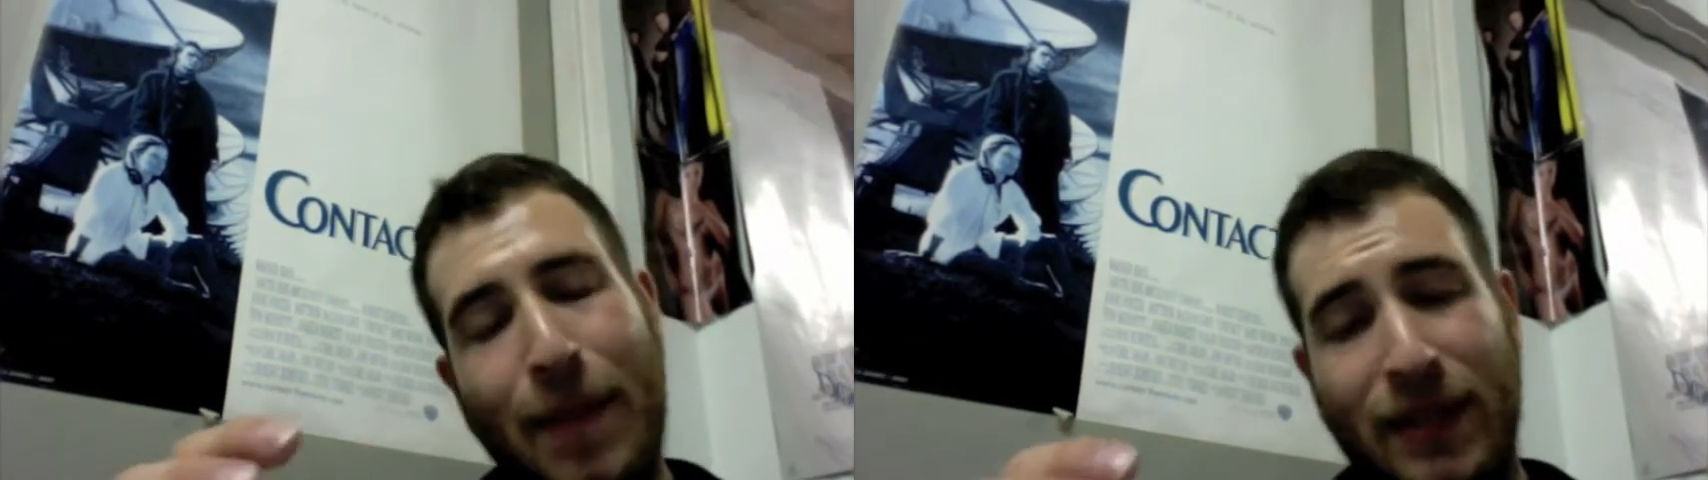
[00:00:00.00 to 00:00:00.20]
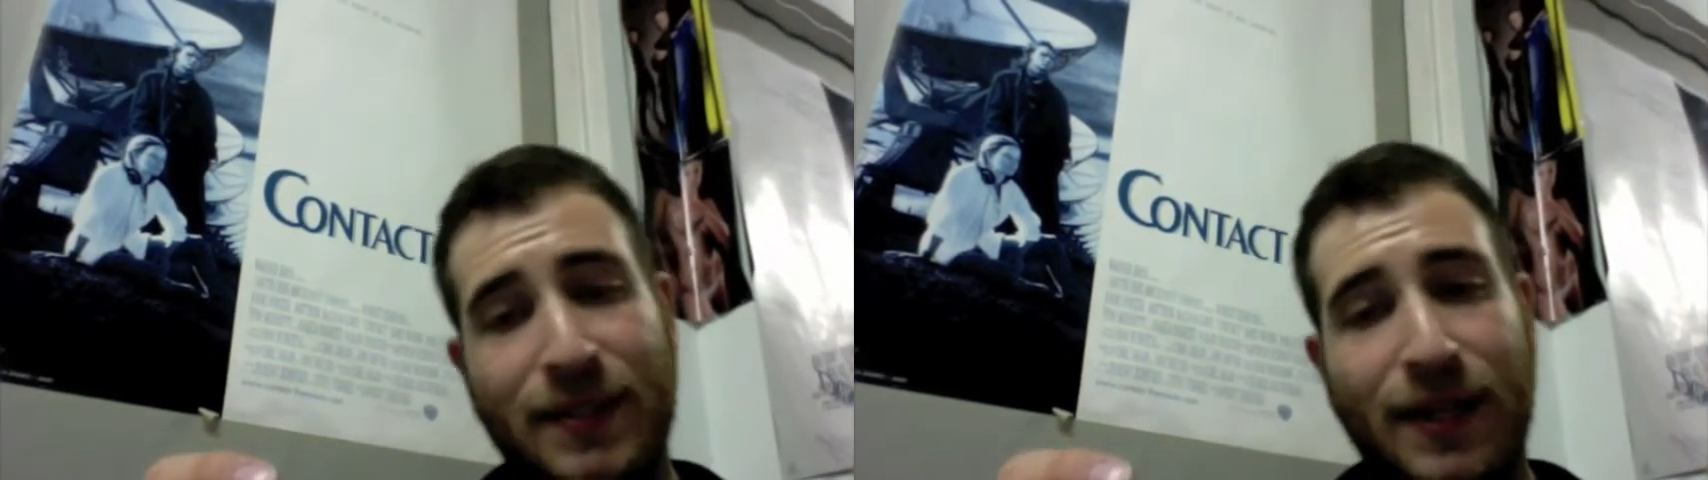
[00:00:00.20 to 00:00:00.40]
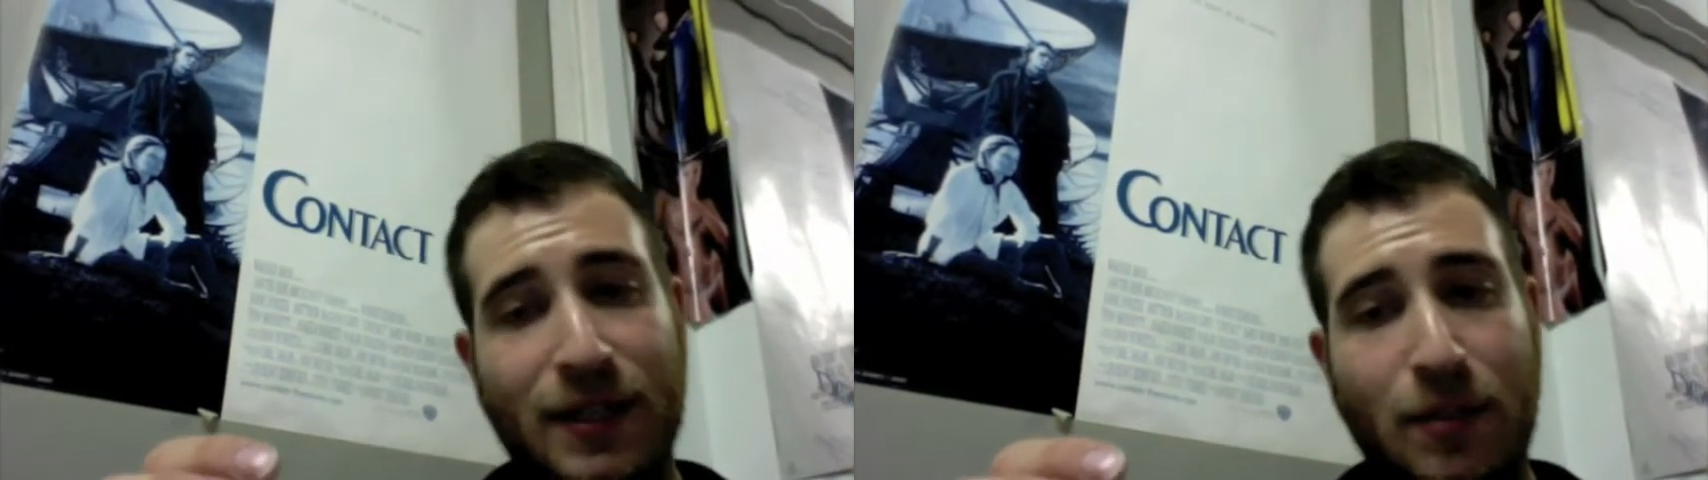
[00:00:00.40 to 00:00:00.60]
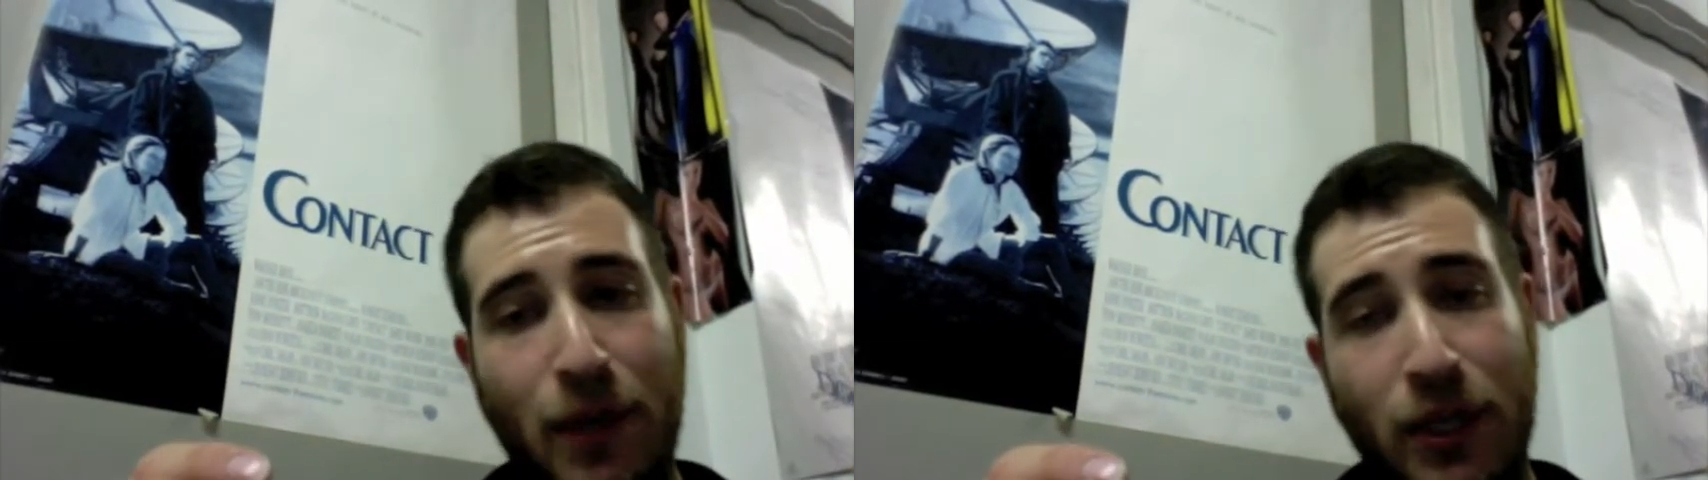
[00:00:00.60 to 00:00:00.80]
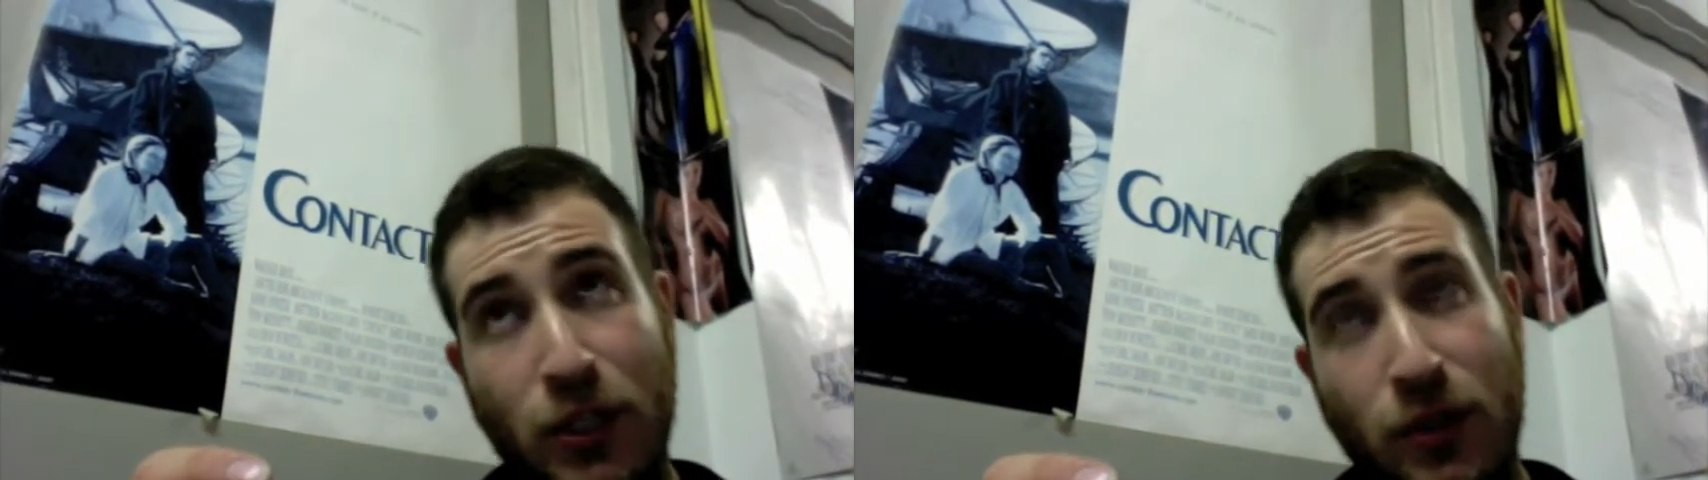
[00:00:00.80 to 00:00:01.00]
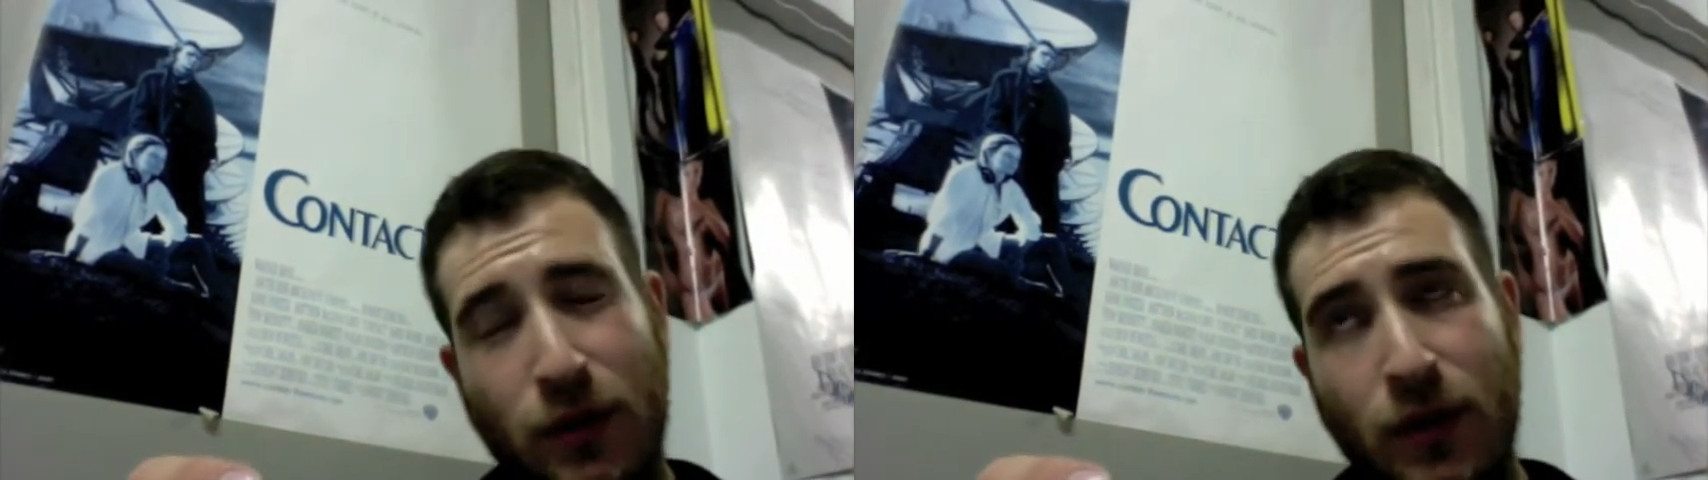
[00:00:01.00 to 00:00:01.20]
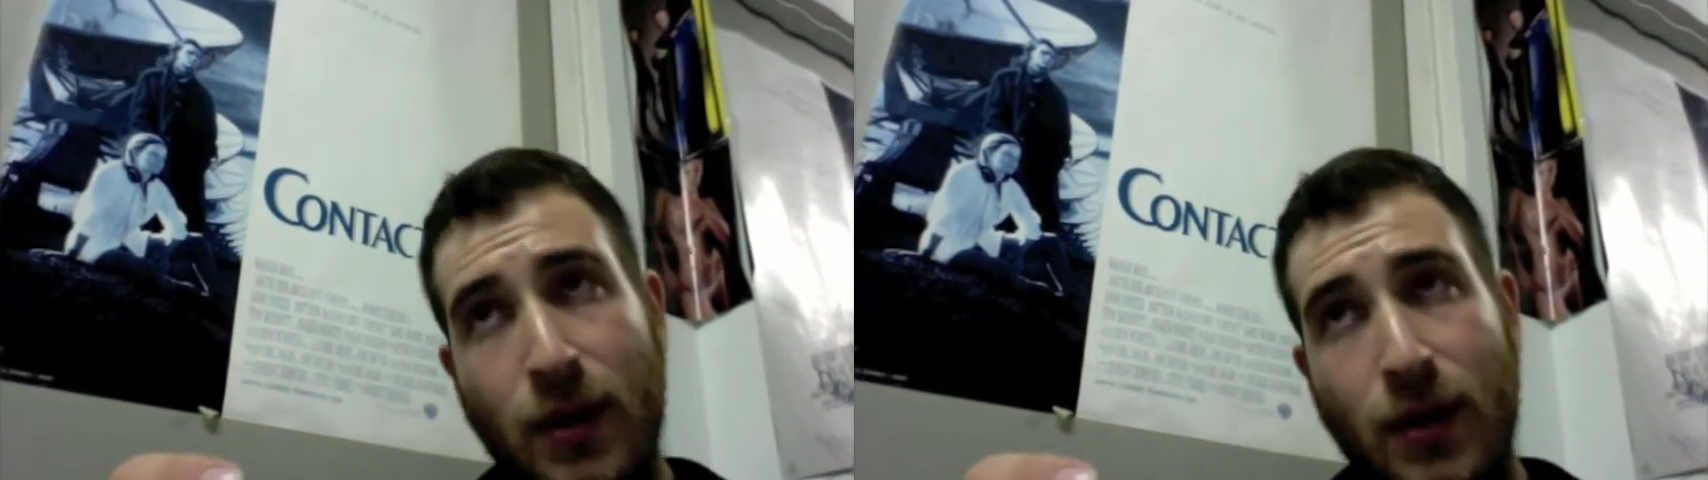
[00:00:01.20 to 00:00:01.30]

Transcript: outside of the picture